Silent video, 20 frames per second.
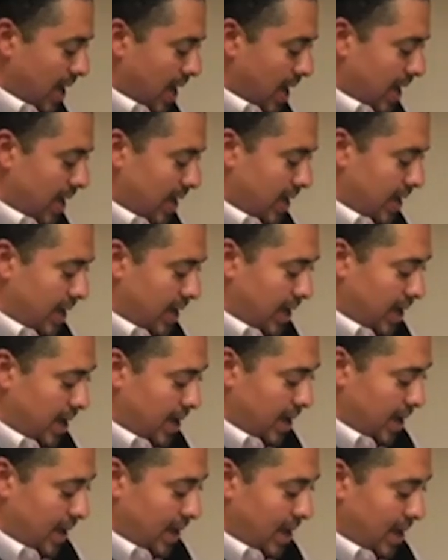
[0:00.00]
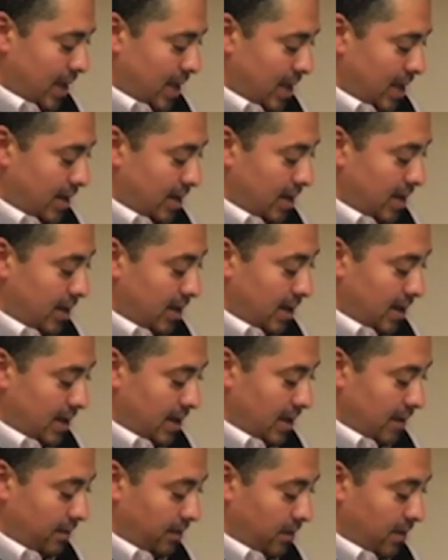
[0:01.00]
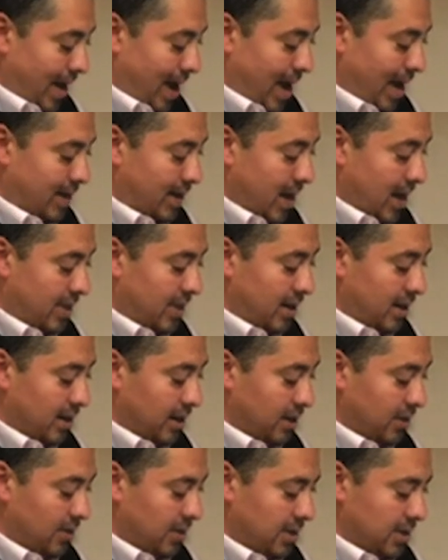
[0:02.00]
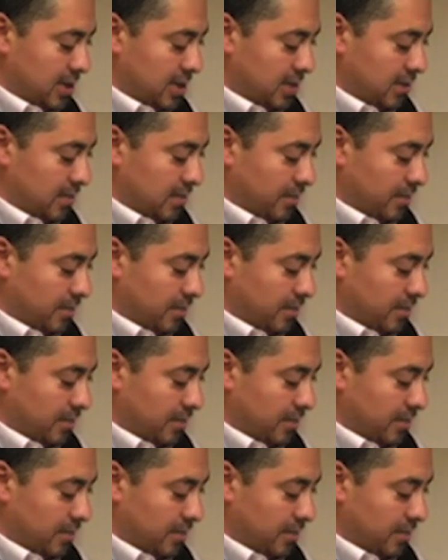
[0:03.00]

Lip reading: In if you add other liqueurs.